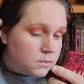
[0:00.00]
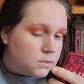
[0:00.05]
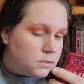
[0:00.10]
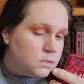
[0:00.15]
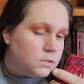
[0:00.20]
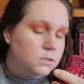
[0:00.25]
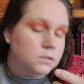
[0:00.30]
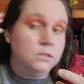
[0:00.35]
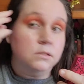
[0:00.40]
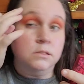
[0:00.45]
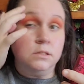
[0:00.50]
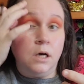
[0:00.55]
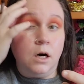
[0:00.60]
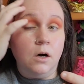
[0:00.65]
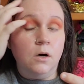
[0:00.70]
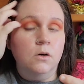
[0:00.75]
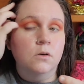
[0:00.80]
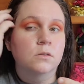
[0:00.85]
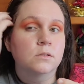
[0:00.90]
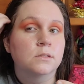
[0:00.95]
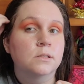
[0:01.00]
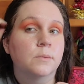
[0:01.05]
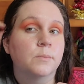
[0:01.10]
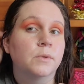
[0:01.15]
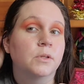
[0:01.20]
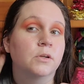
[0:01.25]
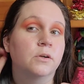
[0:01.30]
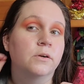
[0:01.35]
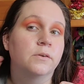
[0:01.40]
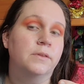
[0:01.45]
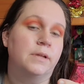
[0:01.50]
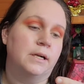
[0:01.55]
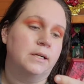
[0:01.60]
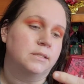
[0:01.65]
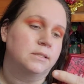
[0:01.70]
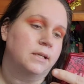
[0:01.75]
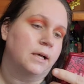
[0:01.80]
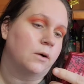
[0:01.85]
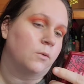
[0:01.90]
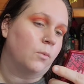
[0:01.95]
so similar that
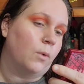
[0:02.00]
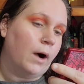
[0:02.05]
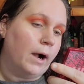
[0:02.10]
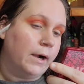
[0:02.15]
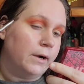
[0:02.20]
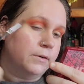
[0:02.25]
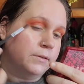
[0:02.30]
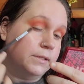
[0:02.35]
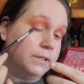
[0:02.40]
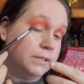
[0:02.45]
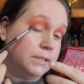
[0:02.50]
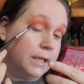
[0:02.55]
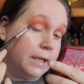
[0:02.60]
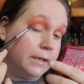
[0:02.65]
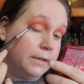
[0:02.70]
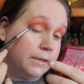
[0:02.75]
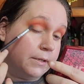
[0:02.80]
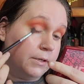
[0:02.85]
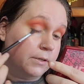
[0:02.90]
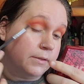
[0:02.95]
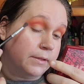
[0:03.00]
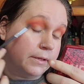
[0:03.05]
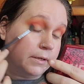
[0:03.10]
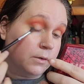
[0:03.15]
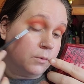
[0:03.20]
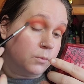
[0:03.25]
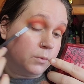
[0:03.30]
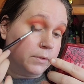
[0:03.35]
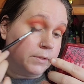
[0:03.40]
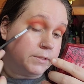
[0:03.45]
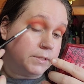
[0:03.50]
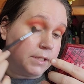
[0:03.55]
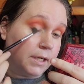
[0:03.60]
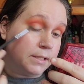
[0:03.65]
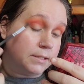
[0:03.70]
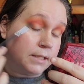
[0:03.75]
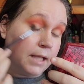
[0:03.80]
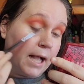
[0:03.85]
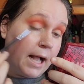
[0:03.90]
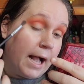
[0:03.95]
it's like, why are these in here? Like it really
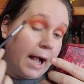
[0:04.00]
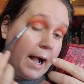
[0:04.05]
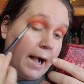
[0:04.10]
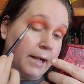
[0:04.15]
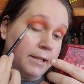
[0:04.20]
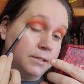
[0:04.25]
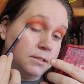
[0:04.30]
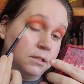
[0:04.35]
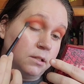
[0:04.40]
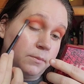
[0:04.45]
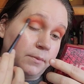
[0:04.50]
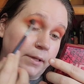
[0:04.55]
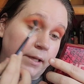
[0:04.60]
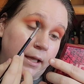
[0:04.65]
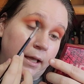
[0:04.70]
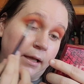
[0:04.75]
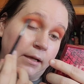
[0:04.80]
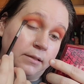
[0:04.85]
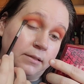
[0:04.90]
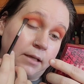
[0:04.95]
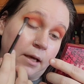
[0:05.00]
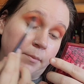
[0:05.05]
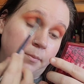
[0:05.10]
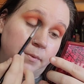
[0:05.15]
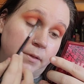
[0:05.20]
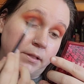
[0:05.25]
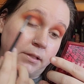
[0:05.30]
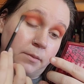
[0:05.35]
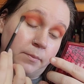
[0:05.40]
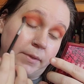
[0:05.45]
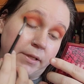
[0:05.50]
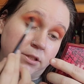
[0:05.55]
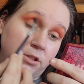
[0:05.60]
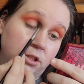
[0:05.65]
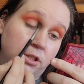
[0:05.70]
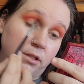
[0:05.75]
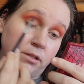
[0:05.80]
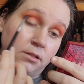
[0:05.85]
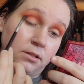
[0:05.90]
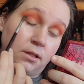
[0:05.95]
does add some like depth and
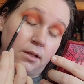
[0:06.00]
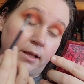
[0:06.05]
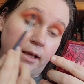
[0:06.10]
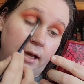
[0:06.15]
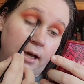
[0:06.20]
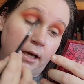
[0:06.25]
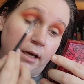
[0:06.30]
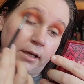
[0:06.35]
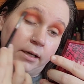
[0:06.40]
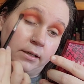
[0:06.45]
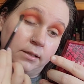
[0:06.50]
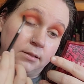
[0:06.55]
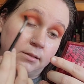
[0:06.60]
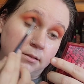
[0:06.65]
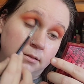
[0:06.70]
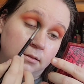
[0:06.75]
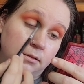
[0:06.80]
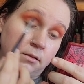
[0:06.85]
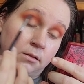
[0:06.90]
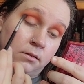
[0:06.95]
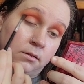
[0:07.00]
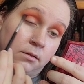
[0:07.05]
dimension to the eyes.